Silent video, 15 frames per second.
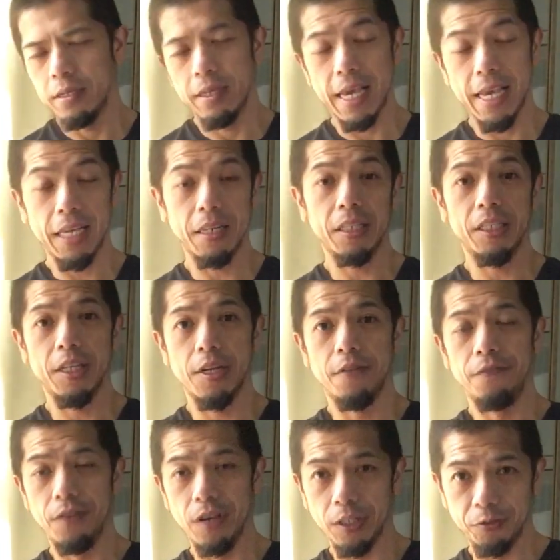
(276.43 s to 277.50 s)
80-year
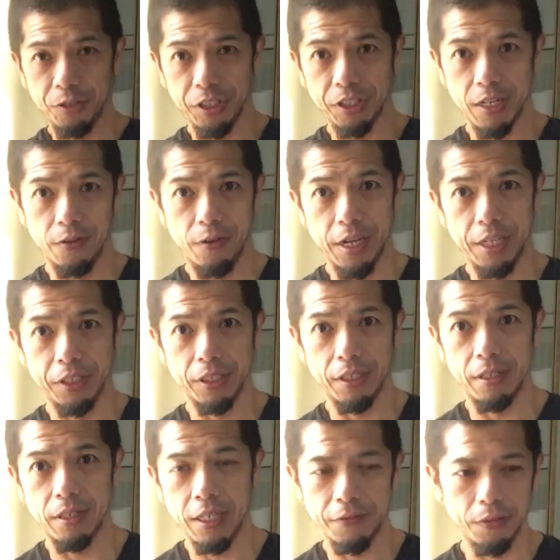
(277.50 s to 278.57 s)
fig tree generation,
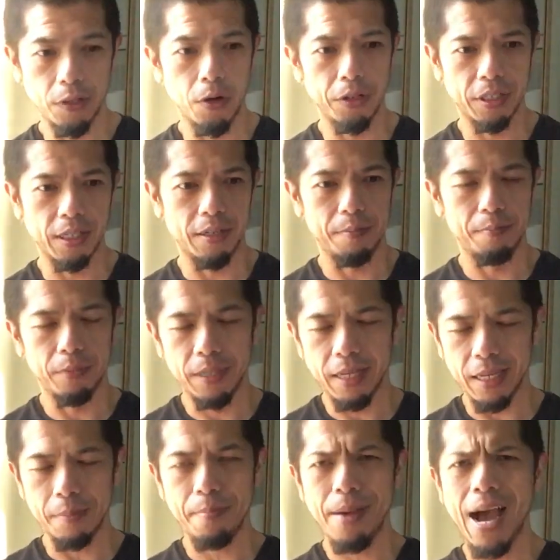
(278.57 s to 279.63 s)
even though it's going to
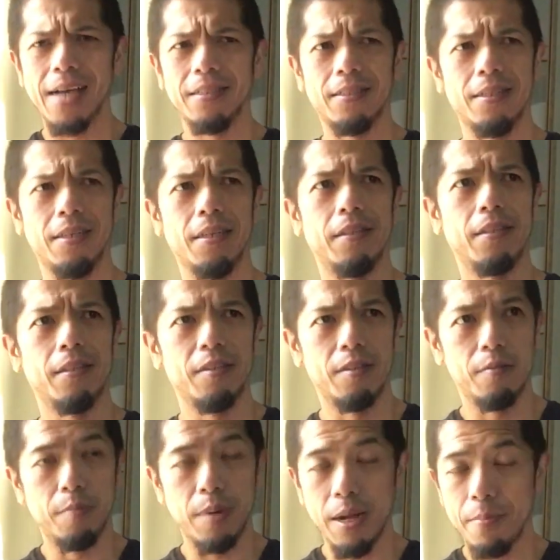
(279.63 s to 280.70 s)
get past it you
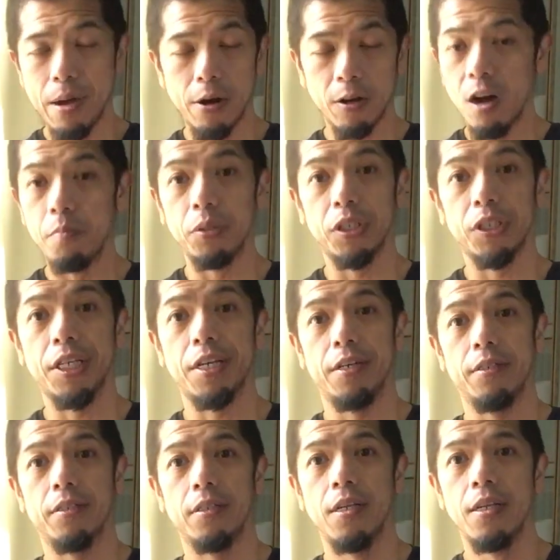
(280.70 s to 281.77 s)
know, by about a couple of
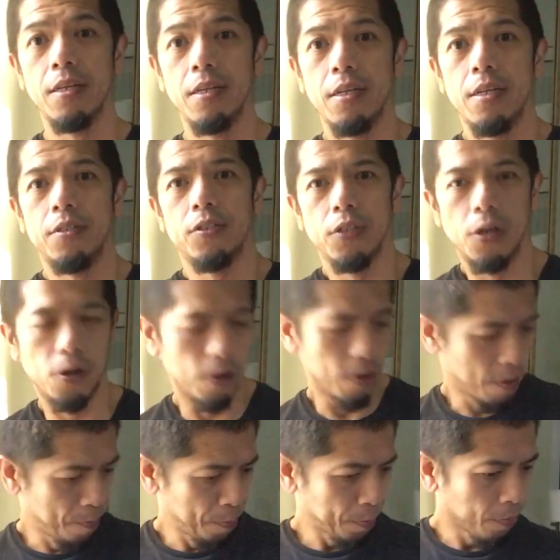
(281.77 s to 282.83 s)
years. So,
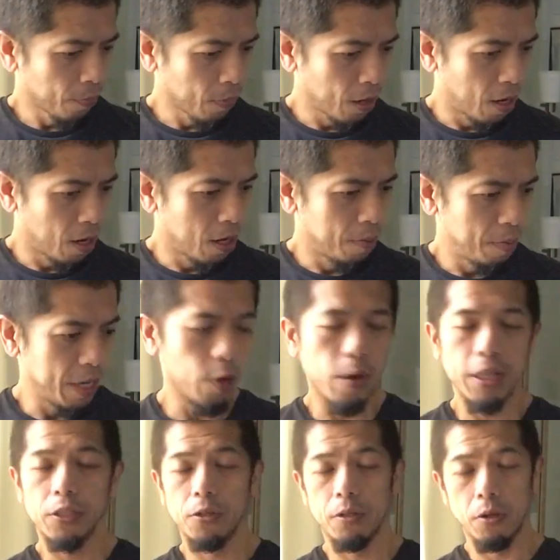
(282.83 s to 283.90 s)

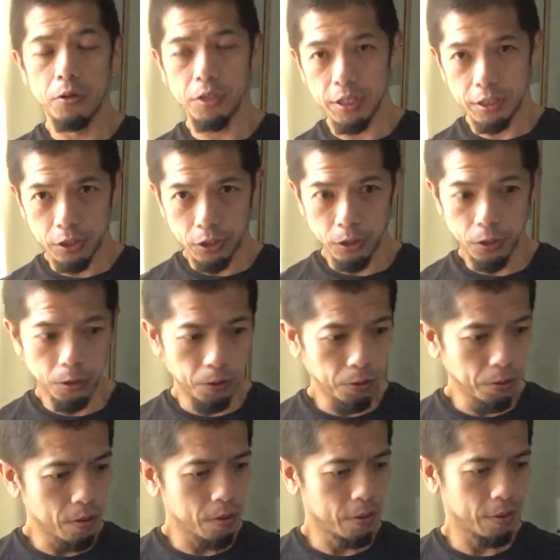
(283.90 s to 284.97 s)
anyway, so those are the
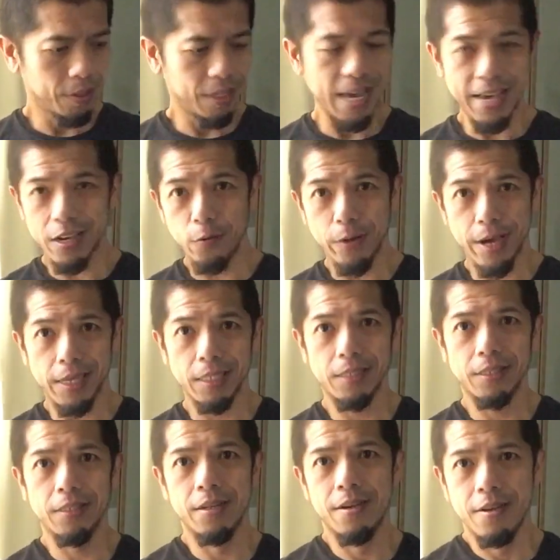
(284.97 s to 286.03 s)
two
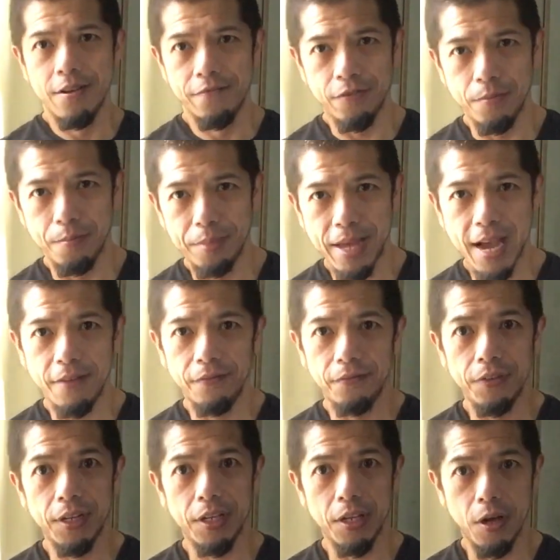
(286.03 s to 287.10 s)
takeaways from that
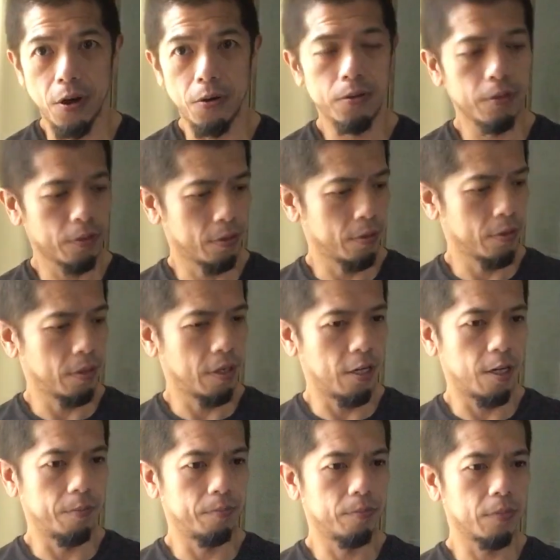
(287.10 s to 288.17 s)
video
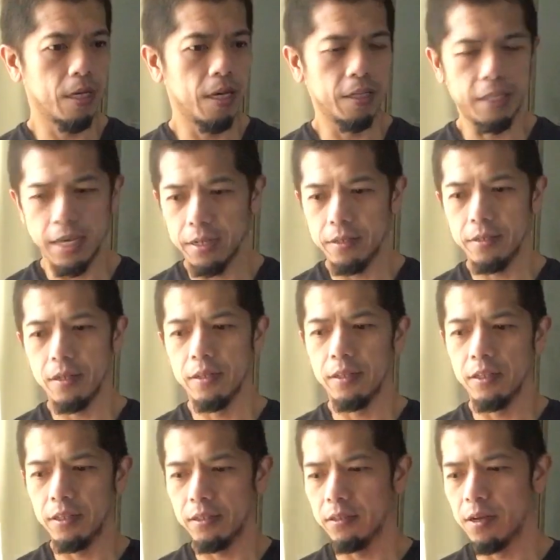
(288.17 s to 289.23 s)
um, again,
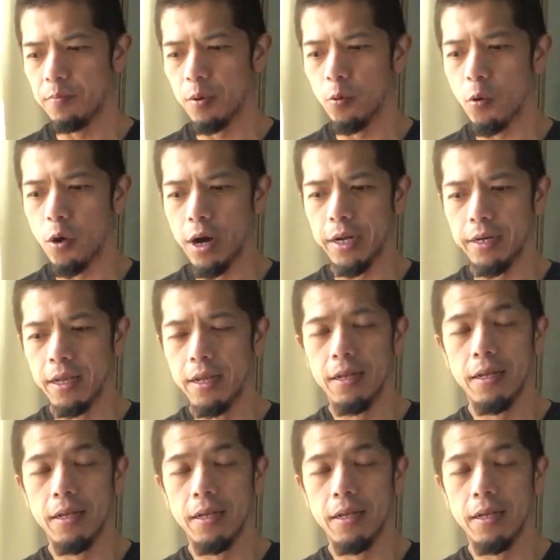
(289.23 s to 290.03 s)
number one,